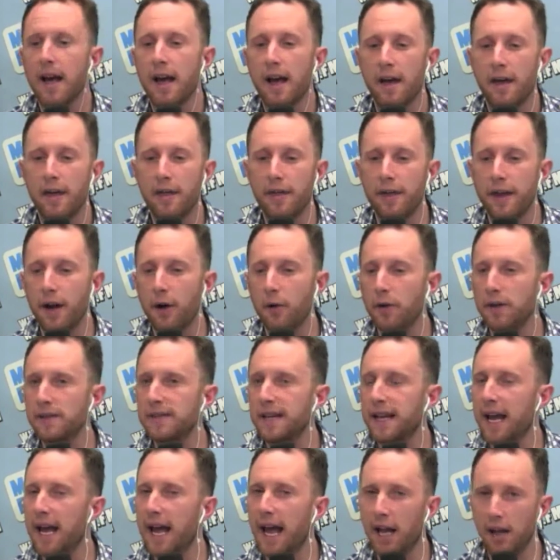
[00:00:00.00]
there is
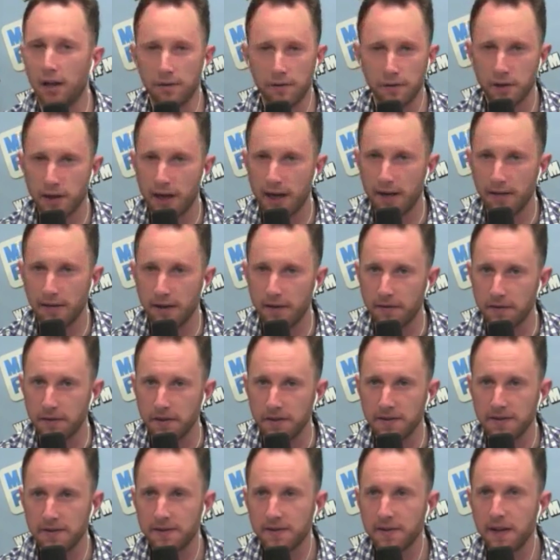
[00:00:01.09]
a hell of a lot of
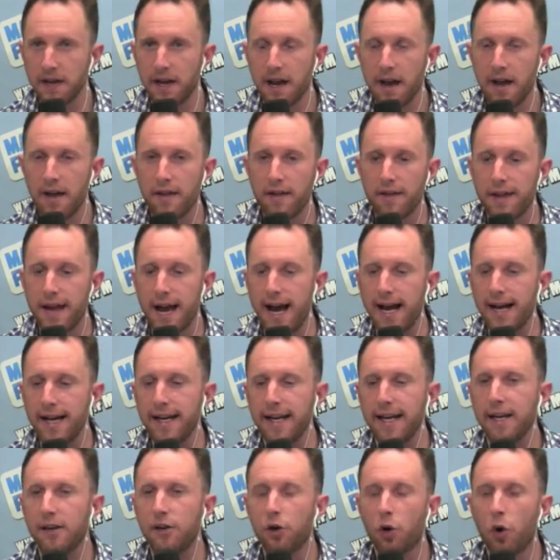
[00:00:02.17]
evidence that
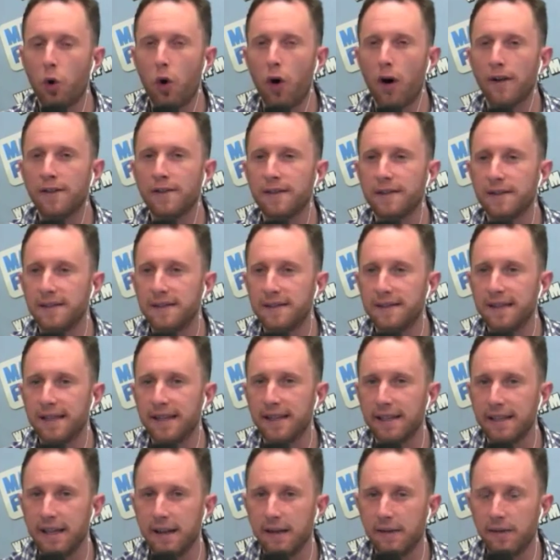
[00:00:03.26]
it causes
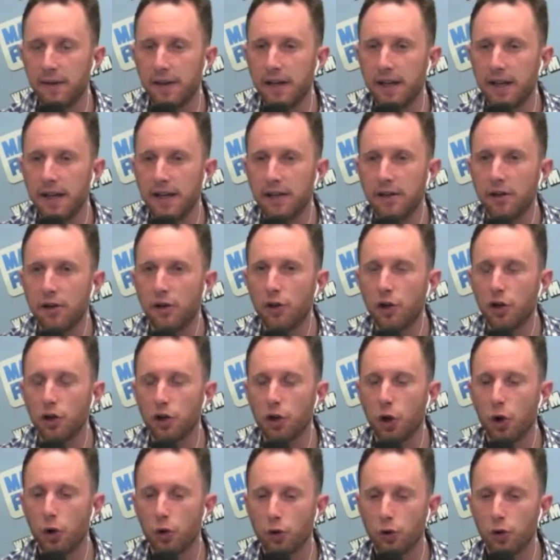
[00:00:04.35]
significant
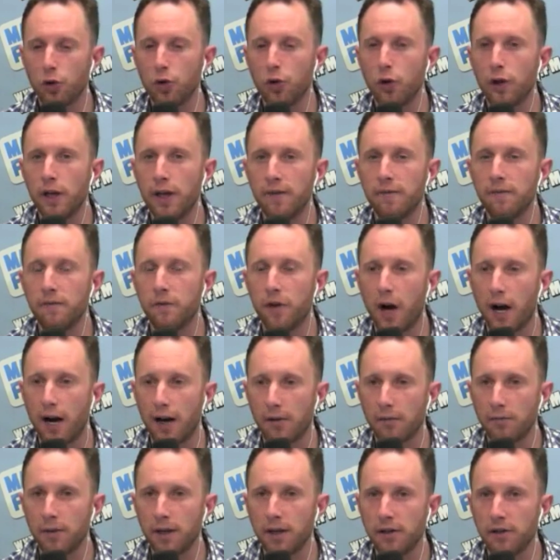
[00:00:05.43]
local
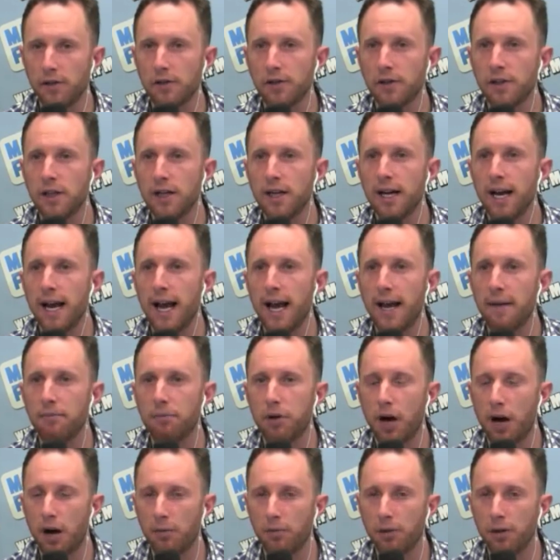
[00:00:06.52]
environmental and
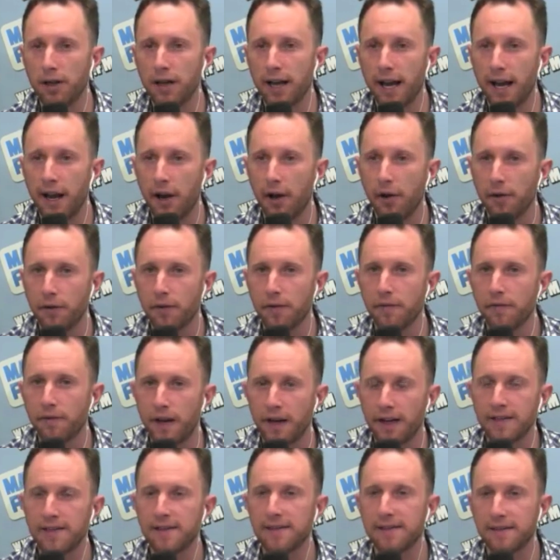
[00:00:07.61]
public health
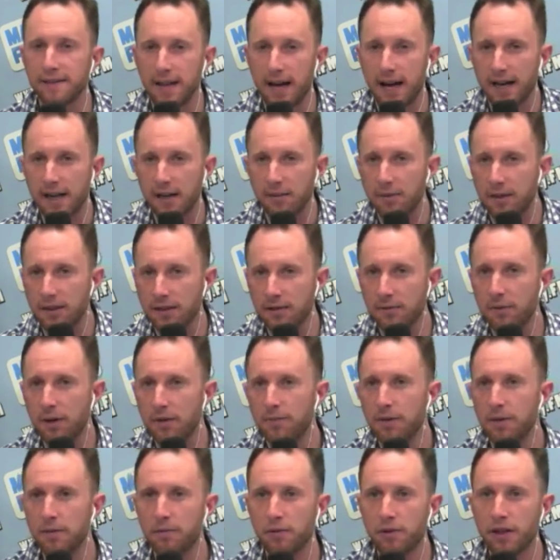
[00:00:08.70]
effects as documented by
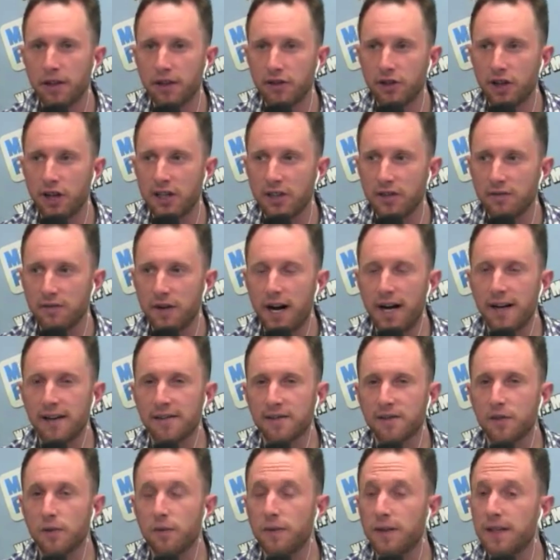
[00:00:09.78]
people like Josh Fox.
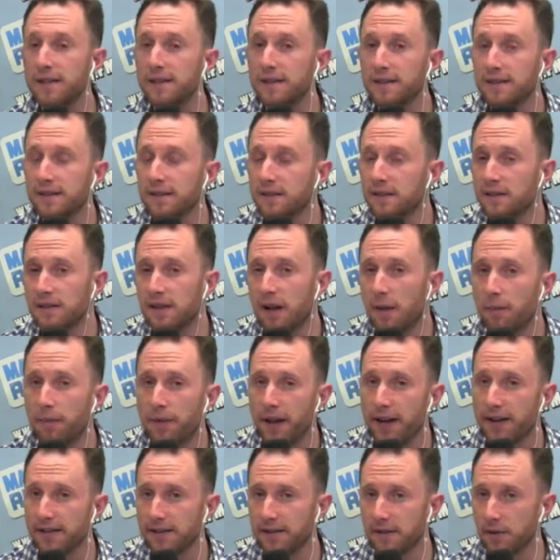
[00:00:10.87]
So this is a
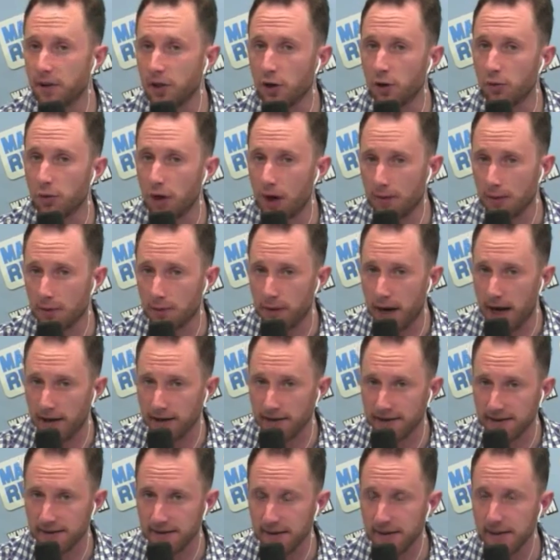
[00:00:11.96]
subtext of the Obama
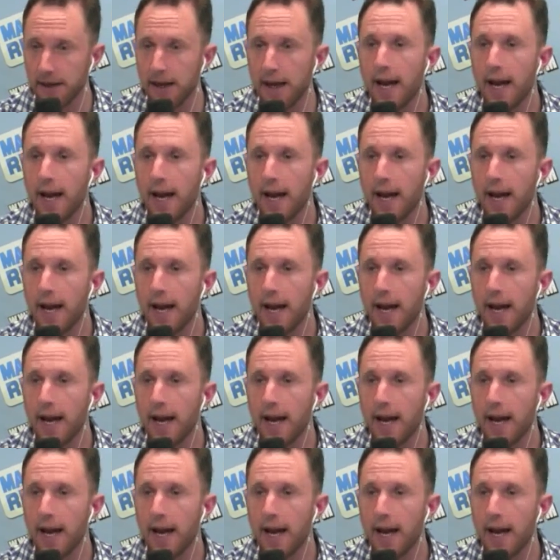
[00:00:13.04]
policy